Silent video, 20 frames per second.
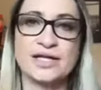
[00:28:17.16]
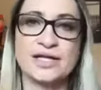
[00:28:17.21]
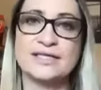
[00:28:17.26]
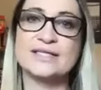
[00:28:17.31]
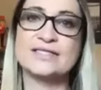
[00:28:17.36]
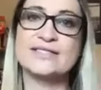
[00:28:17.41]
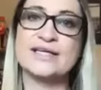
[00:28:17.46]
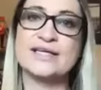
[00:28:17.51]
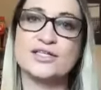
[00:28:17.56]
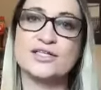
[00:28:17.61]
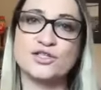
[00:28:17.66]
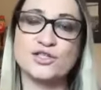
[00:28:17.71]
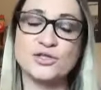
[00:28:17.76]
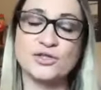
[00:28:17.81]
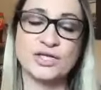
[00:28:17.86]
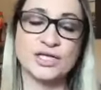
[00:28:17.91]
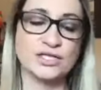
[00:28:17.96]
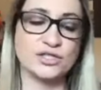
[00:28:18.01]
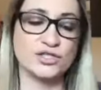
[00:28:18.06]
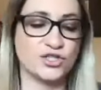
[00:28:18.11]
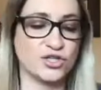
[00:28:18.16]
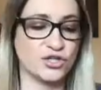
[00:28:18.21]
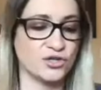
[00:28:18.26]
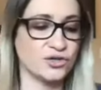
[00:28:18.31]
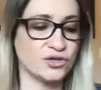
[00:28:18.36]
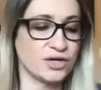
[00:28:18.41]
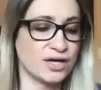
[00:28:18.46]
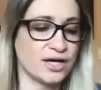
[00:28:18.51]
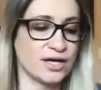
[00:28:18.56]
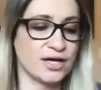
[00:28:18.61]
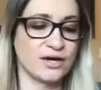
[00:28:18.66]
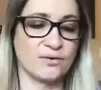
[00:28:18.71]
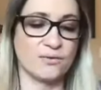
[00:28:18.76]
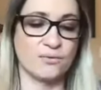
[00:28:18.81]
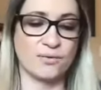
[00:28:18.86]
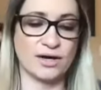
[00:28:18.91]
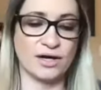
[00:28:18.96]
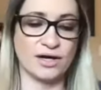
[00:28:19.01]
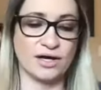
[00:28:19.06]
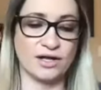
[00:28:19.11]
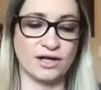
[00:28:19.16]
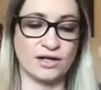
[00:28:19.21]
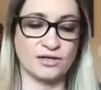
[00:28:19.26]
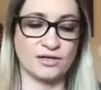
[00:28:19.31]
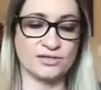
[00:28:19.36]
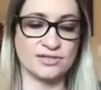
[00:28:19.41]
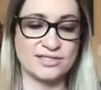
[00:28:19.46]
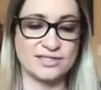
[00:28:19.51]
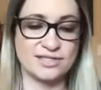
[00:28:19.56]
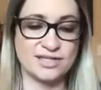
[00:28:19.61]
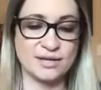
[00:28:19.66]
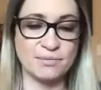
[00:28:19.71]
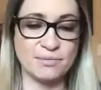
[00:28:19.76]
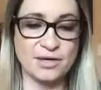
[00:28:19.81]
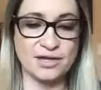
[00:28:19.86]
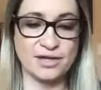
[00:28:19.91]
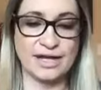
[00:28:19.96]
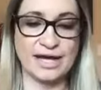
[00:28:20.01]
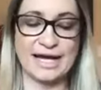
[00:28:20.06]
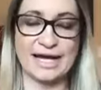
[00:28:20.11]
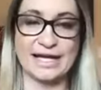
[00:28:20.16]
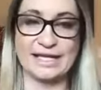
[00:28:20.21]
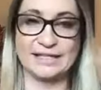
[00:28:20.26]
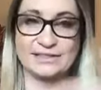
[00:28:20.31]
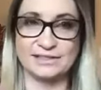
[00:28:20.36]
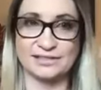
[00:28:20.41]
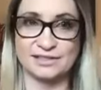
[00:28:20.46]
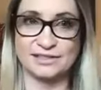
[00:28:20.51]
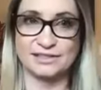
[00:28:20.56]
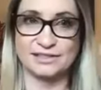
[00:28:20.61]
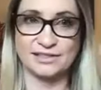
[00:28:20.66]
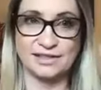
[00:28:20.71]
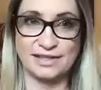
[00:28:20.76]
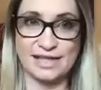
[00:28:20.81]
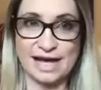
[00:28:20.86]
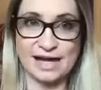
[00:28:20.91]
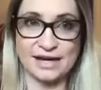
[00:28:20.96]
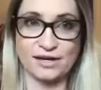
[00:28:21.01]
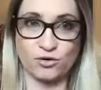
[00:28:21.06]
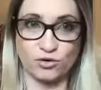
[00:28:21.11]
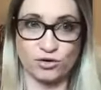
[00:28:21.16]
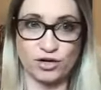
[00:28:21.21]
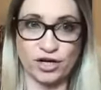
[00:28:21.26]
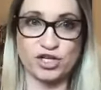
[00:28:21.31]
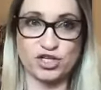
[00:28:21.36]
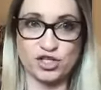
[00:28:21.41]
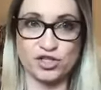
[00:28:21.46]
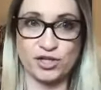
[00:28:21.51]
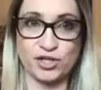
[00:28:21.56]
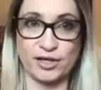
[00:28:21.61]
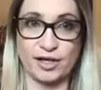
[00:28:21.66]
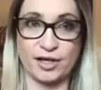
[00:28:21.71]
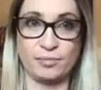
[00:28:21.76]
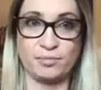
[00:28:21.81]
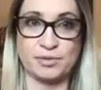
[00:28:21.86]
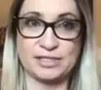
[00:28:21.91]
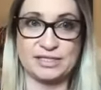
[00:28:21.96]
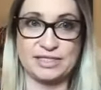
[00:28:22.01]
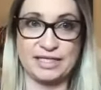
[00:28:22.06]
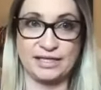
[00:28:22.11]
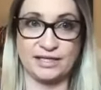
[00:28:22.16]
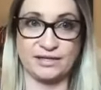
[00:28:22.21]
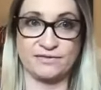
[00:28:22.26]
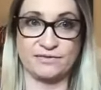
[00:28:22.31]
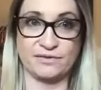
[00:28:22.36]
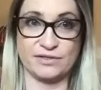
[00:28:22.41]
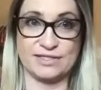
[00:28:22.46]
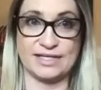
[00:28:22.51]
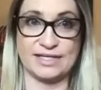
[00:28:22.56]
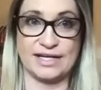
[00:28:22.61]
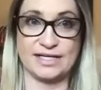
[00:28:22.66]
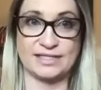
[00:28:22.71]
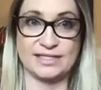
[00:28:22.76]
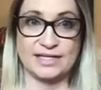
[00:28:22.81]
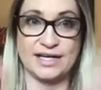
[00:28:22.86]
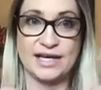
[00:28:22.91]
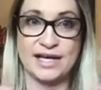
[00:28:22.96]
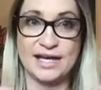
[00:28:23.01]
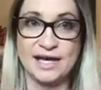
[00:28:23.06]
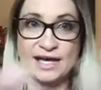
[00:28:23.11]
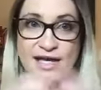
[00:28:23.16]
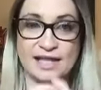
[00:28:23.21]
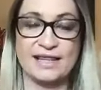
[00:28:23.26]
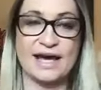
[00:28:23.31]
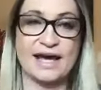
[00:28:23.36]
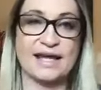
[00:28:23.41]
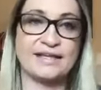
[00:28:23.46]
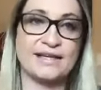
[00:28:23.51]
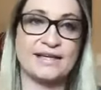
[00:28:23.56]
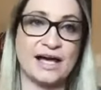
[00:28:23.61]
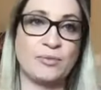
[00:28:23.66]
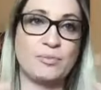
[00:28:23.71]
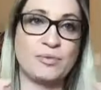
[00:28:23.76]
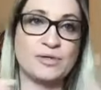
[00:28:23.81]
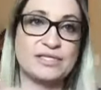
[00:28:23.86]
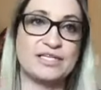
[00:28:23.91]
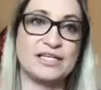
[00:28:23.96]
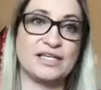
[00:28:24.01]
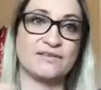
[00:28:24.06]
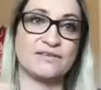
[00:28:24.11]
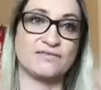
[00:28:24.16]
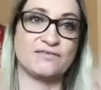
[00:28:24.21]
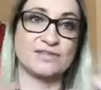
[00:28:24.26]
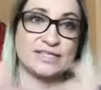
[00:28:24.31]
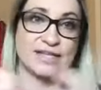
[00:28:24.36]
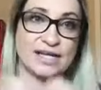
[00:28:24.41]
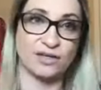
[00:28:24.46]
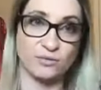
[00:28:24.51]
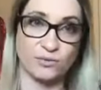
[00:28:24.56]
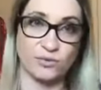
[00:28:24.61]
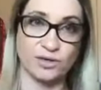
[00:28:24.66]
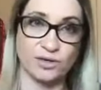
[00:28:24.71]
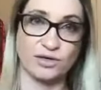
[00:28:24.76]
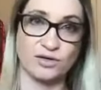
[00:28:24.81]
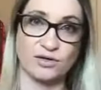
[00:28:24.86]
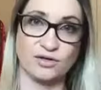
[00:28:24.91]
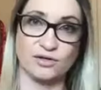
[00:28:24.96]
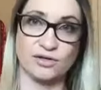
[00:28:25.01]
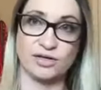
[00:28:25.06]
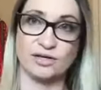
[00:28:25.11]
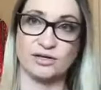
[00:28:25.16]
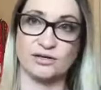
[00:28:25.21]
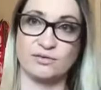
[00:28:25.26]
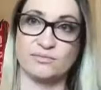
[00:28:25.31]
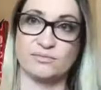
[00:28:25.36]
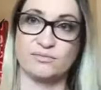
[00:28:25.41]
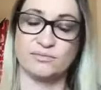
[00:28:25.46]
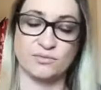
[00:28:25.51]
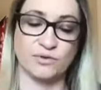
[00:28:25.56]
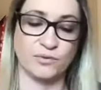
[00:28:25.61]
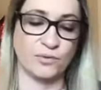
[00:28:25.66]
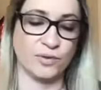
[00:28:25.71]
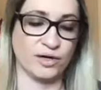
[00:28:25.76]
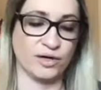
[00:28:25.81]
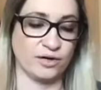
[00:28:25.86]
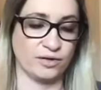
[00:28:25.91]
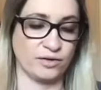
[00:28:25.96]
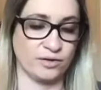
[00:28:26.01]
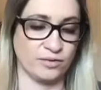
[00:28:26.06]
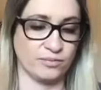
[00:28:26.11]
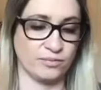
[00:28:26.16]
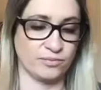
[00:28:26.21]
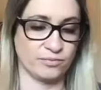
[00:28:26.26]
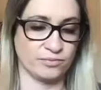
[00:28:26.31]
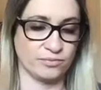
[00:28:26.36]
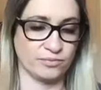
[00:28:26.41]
This interleukin 2 will stimulate that original helper T lymphocyte. That helper T lymphocyte will